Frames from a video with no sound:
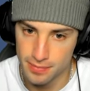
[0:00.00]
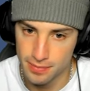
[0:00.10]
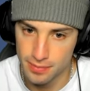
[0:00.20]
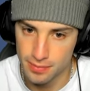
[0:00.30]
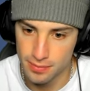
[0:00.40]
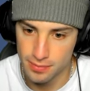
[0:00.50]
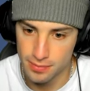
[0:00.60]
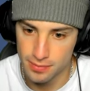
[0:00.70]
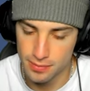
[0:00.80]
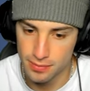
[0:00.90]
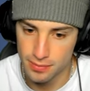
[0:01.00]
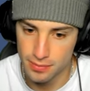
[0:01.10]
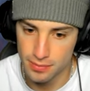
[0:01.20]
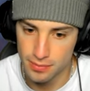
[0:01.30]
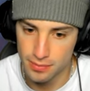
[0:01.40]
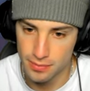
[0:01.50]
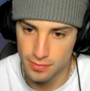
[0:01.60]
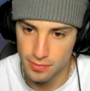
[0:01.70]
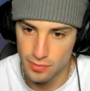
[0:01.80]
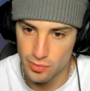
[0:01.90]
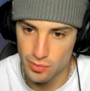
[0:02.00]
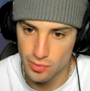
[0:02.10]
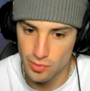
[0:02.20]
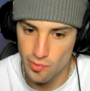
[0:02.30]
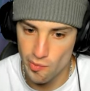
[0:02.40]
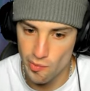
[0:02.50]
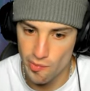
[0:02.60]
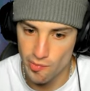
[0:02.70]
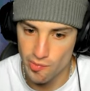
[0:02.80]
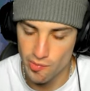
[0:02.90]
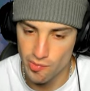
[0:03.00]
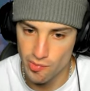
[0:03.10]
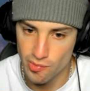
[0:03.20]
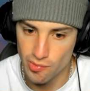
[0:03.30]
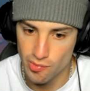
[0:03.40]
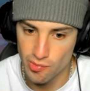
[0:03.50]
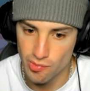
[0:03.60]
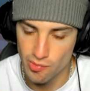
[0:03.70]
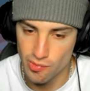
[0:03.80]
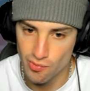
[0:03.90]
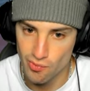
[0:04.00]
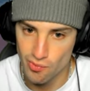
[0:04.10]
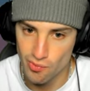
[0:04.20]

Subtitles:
(silence)